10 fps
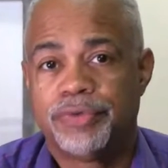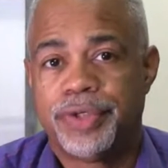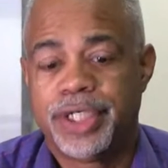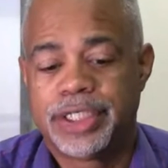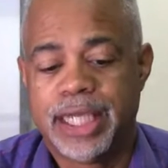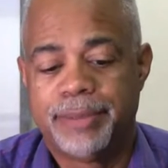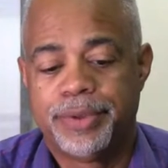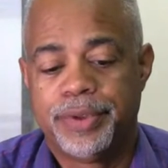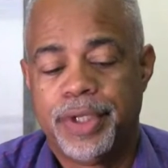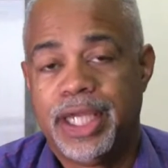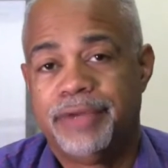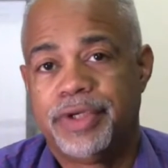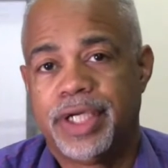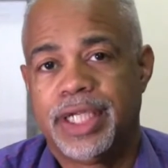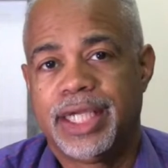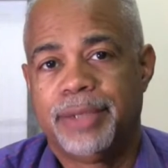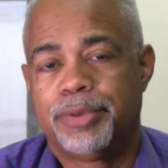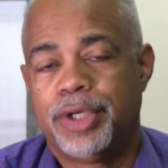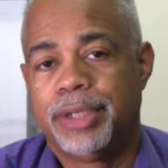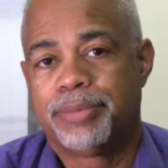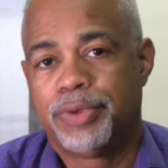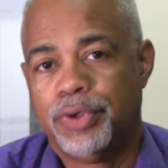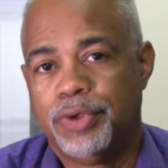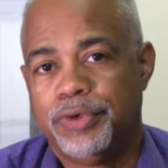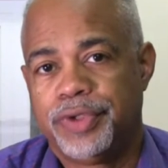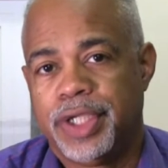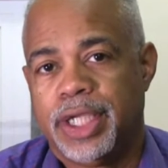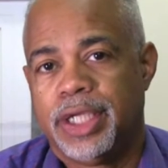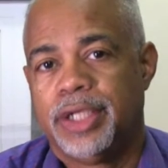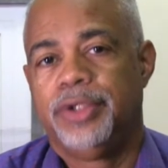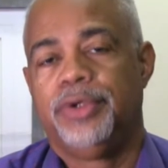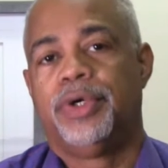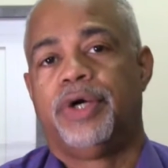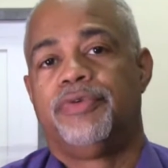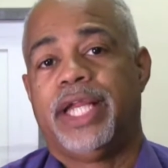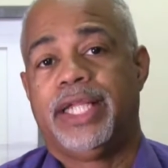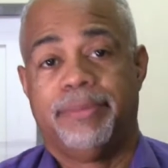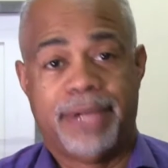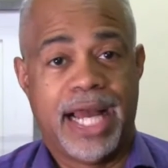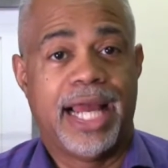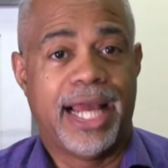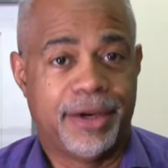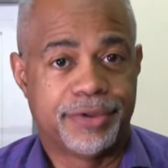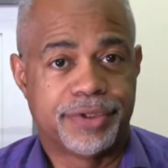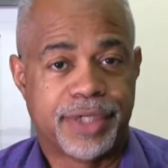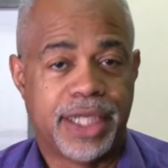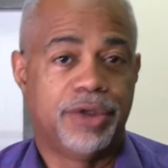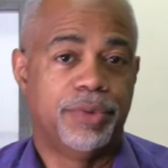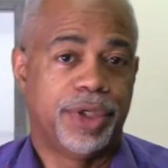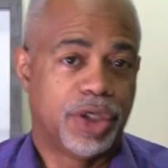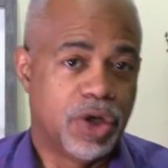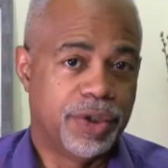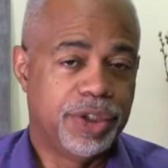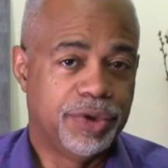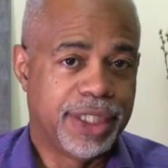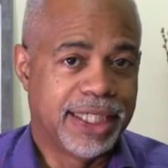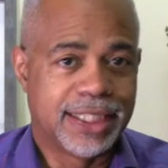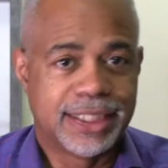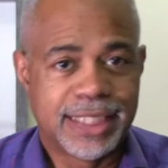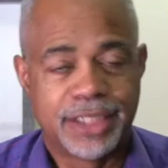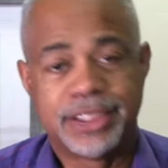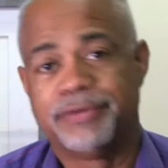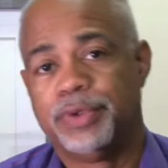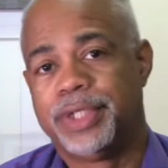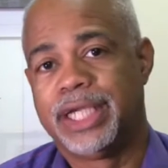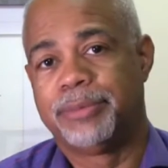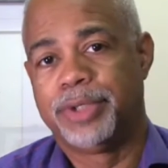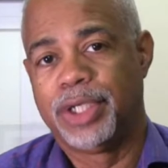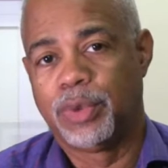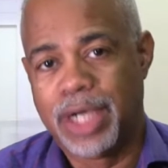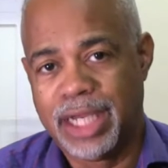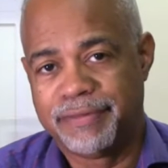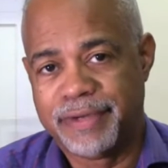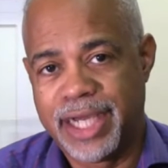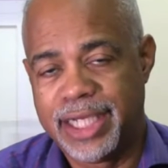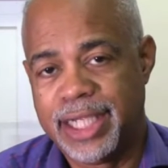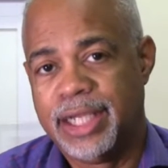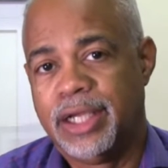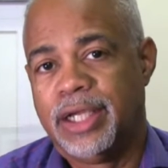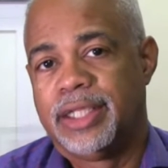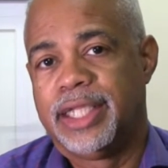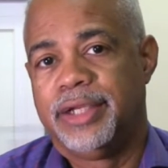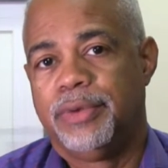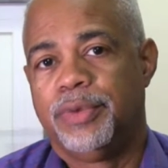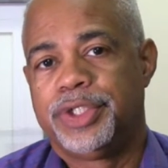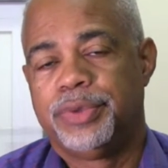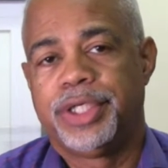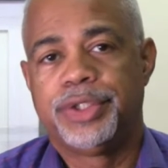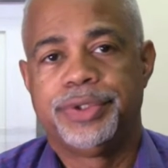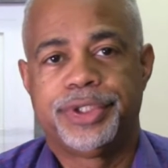example, if you're going to get pre-approved, you are ready to buy a house, right? You want to go and you want to get this house. If you want to get pre-qualified, then what you want to do is